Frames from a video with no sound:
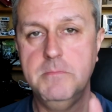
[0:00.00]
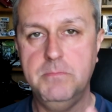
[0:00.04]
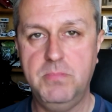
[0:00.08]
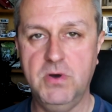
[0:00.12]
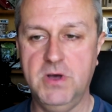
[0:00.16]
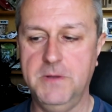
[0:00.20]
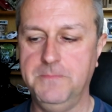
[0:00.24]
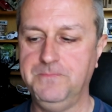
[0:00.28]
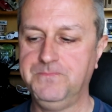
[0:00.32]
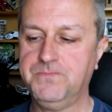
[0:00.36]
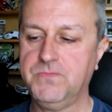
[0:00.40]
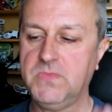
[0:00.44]

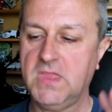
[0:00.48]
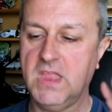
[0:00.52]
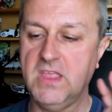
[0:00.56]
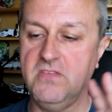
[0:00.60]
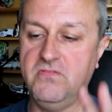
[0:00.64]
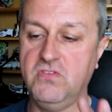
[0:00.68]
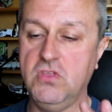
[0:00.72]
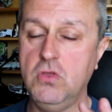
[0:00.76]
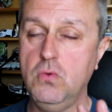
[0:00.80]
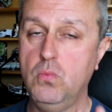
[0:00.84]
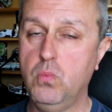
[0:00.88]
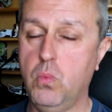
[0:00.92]
But
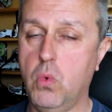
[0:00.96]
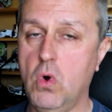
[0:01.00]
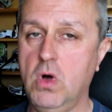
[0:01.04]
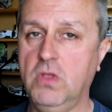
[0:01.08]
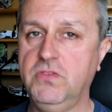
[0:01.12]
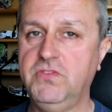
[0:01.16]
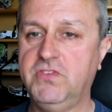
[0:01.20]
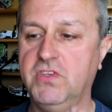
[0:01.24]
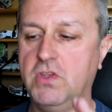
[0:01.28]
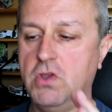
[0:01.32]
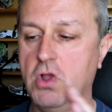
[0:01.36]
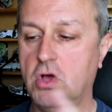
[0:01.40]
if you
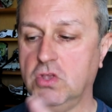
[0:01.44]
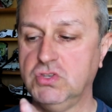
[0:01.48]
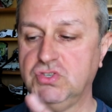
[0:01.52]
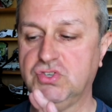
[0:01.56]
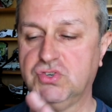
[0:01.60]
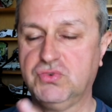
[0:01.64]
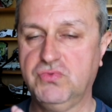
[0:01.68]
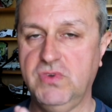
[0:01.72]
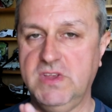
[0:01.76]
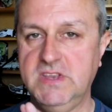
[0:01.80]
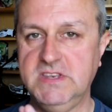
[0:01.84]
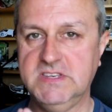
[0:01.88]
want an
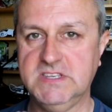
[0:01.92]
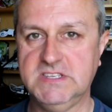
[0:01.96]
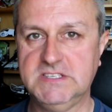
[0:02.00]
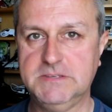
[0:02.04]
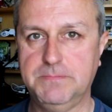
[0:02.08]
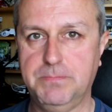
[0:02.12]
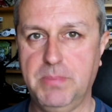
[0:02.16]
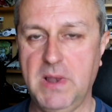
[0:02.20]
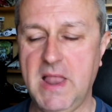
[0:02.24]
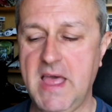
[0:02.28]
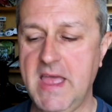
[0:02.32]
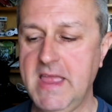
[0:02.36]
on-screen
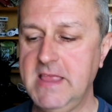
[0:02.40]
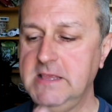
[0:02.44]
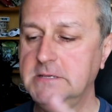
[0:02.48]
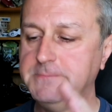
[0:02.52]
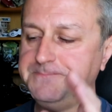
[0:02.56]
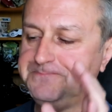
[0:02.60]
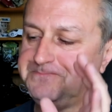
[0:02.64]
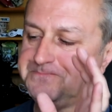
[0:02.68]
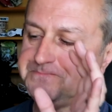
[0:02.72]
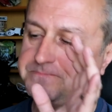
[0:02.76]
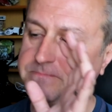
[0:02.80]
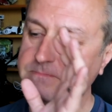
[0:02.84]
display